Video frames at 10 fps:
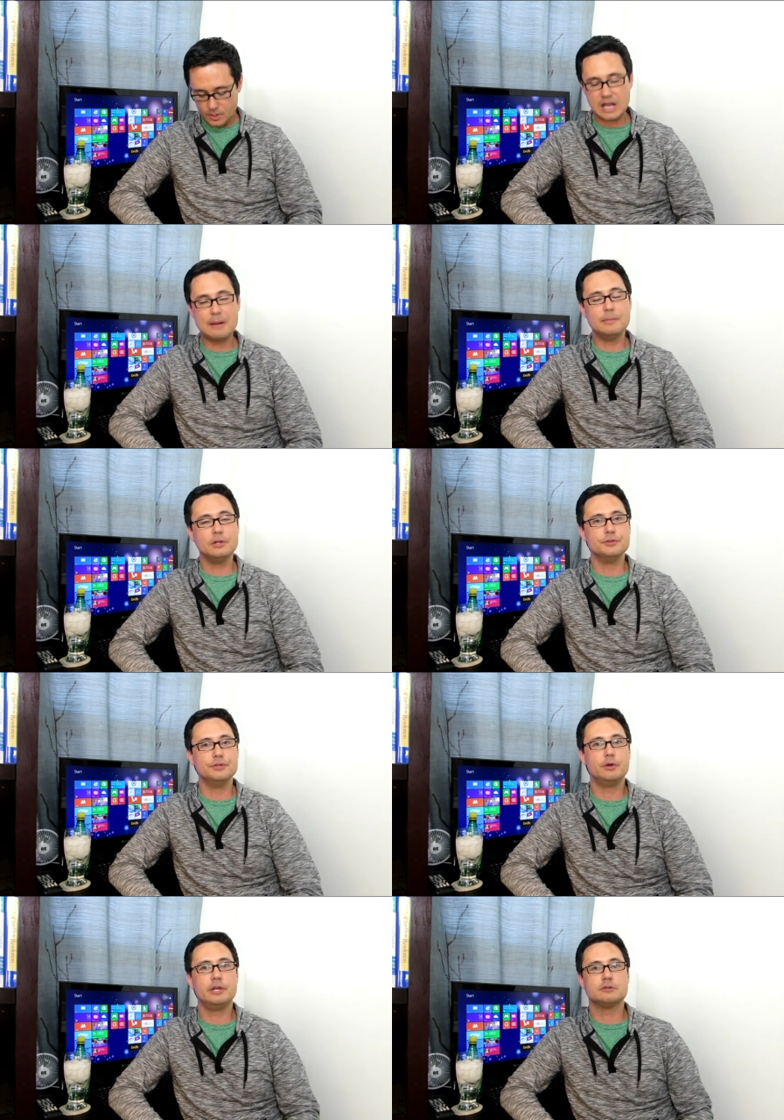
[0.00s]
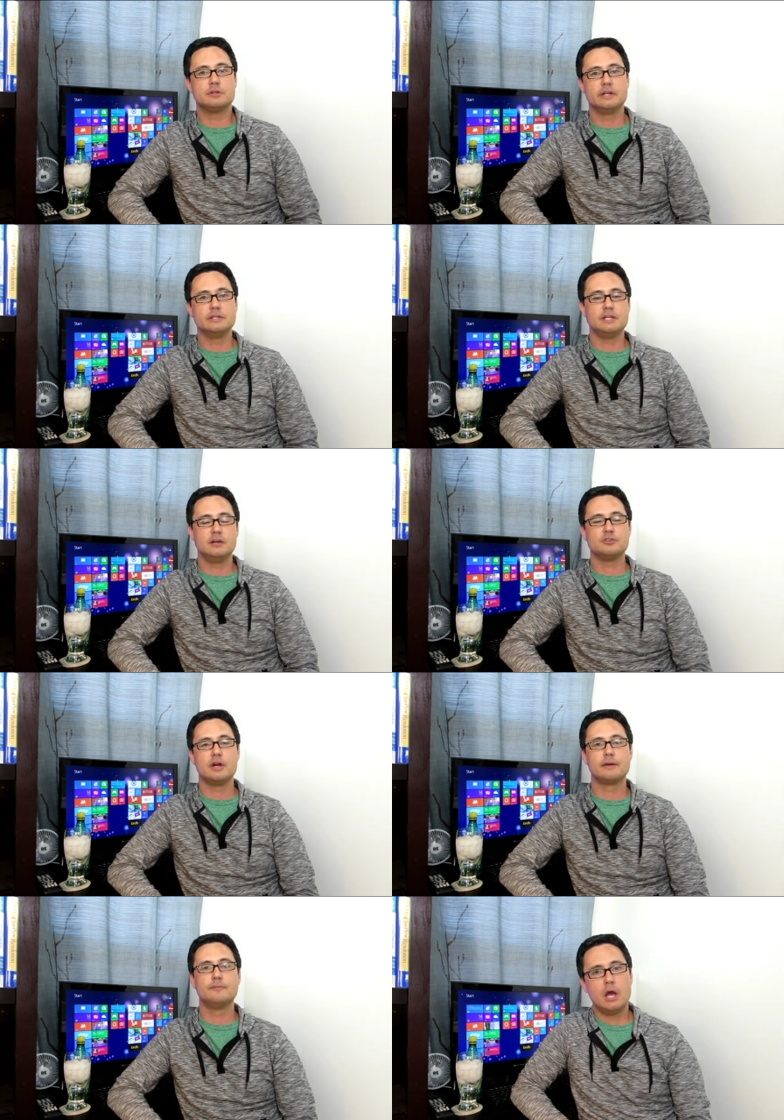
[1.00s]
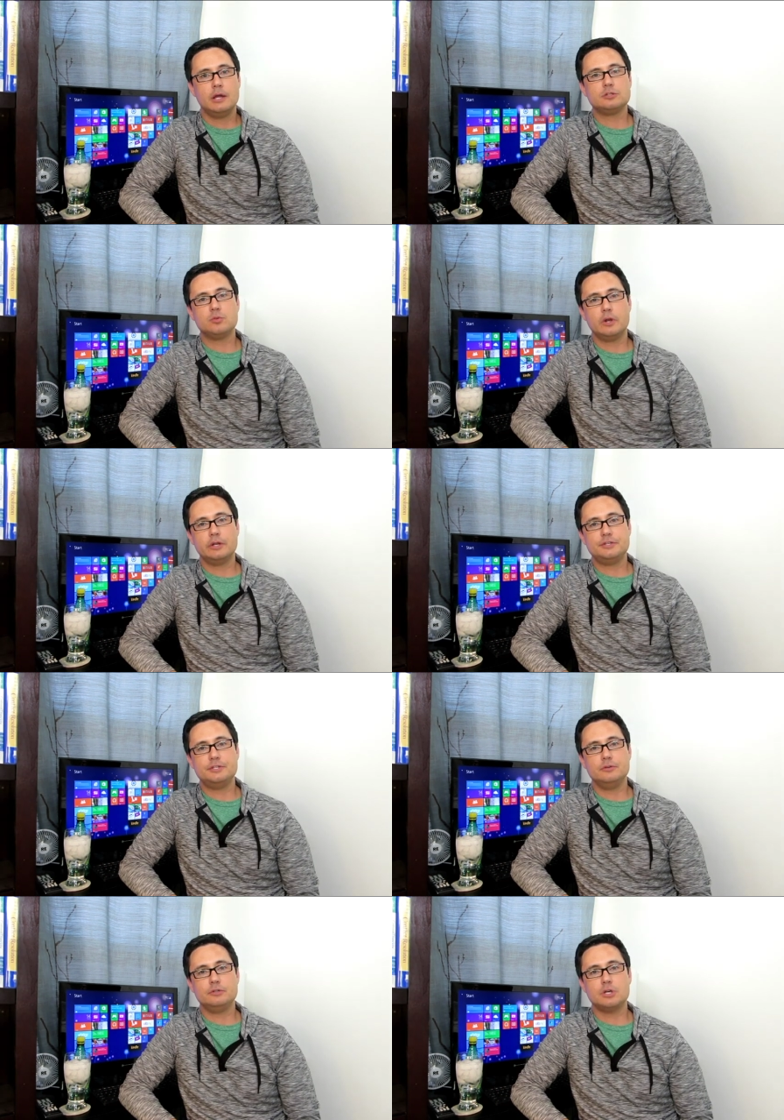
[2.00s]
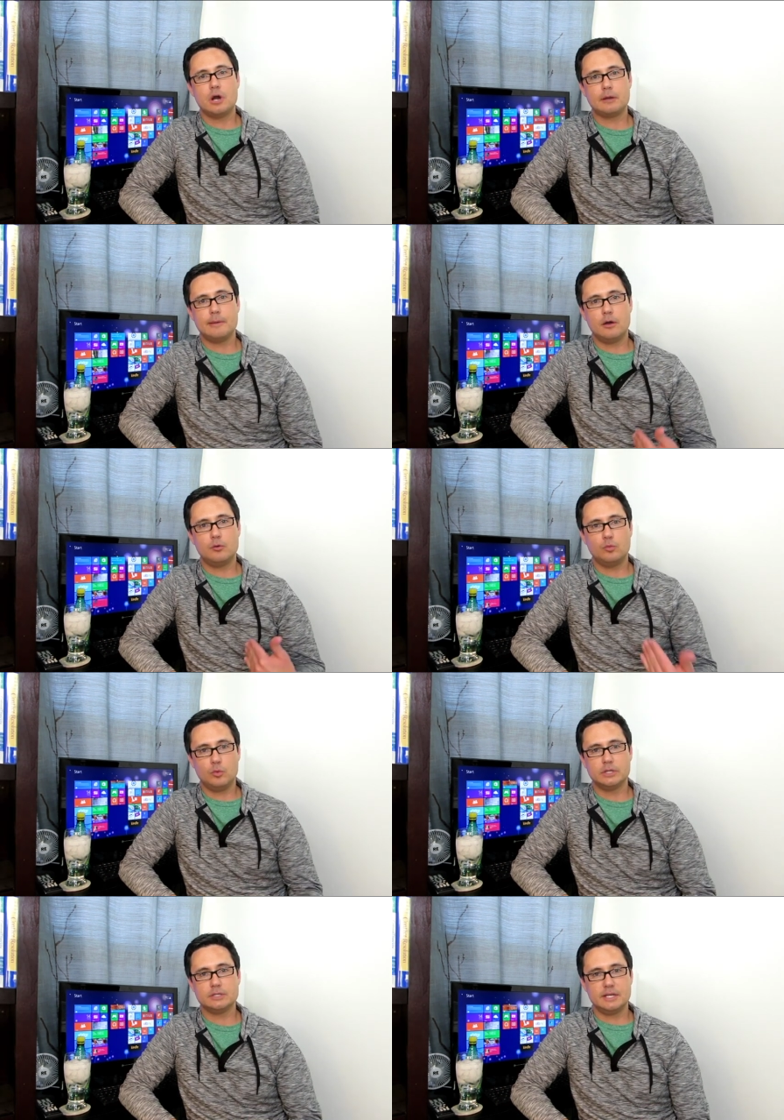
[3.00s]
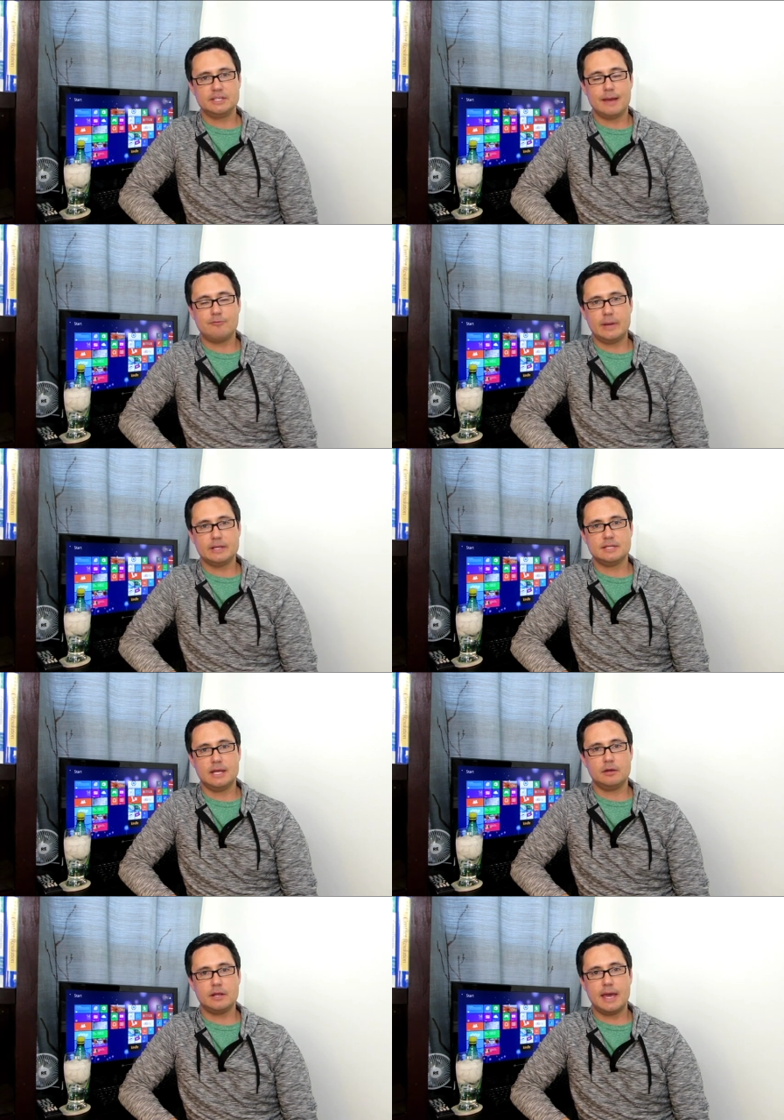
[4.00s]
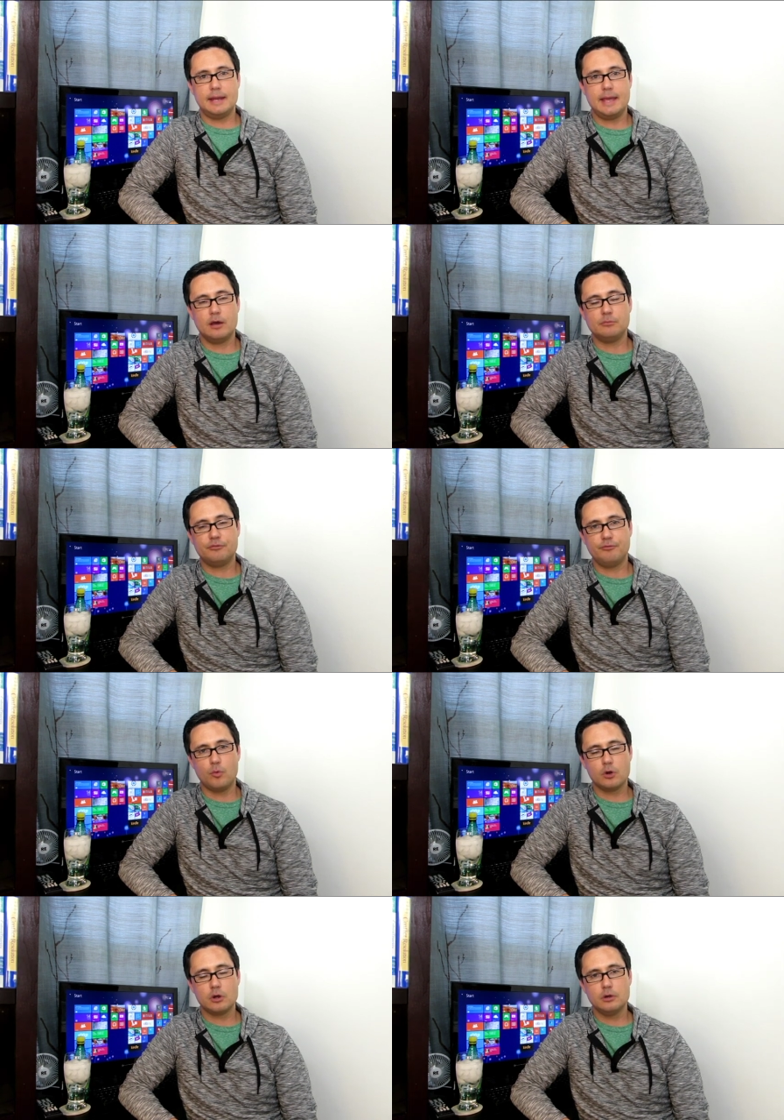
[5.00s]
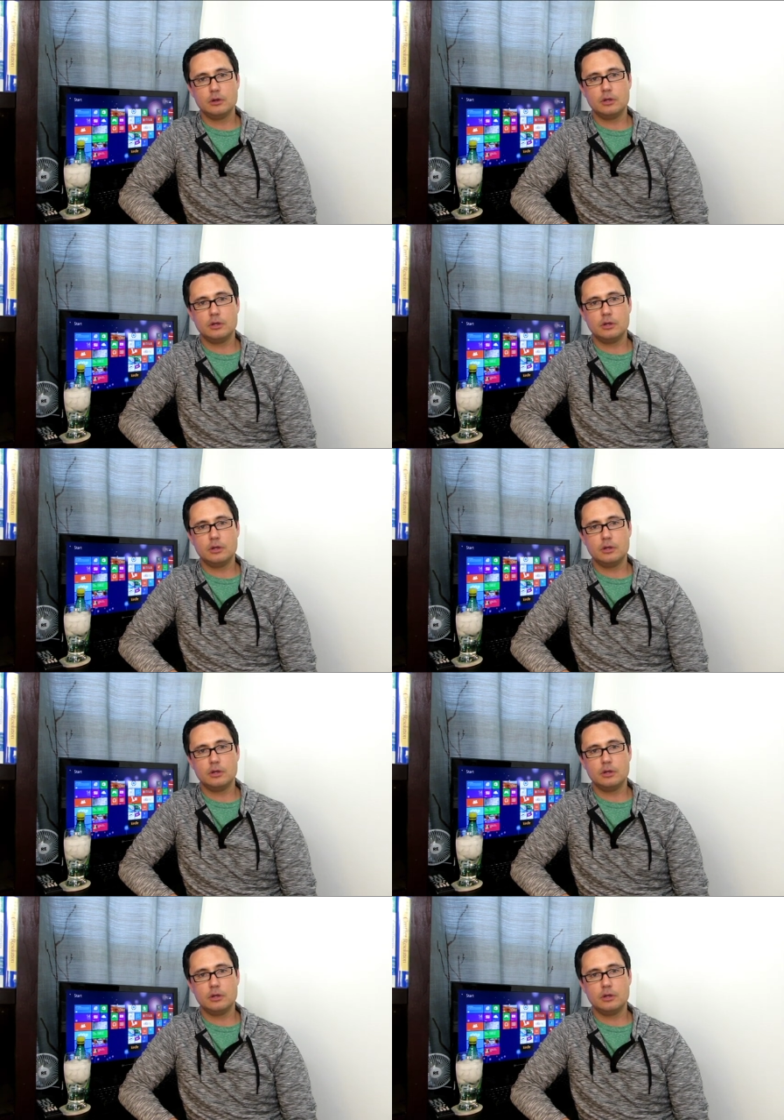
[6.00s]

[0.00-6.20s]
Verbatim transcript: I got my little note here so I can see on track. Just wanted to talk about what it's like to have a Basset Hound. I had a hound before.